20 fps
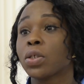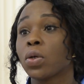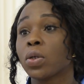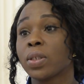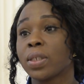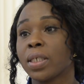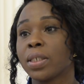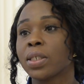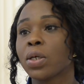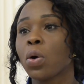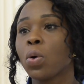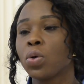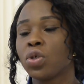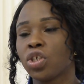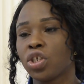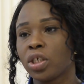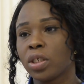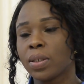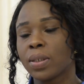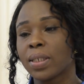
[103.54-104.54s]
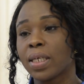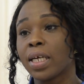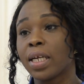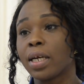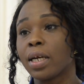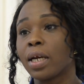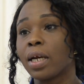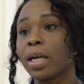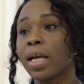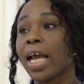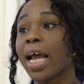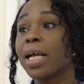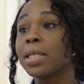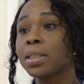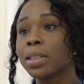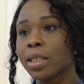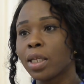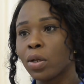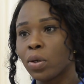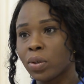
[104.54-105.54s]
success coaches and
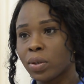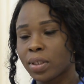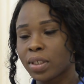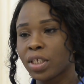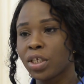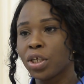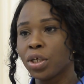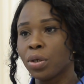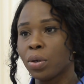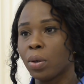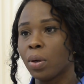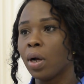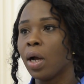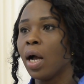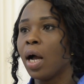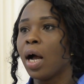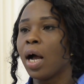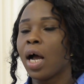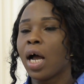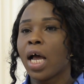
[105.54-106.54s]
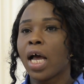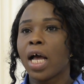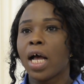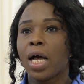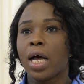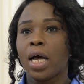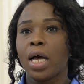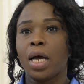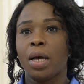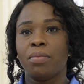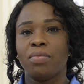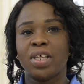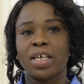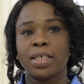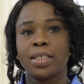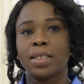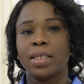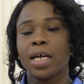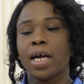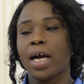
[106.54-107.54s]
counselors. You know,
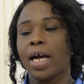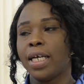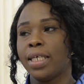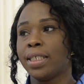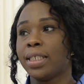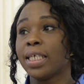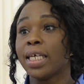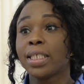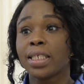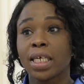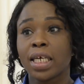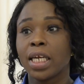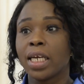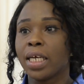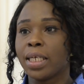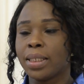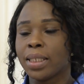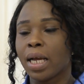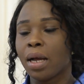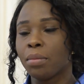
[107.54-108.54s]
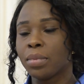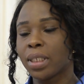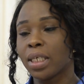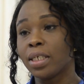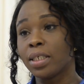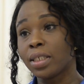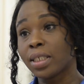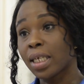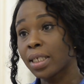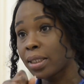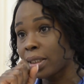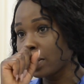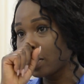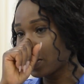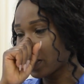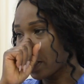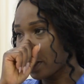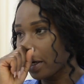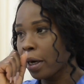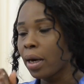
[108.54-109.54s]
I started taking exams in the testing
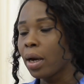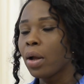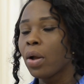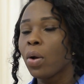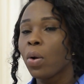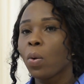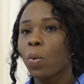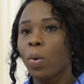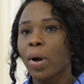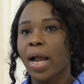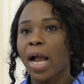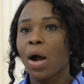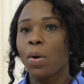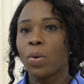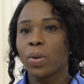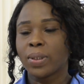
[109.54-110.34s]
center, where I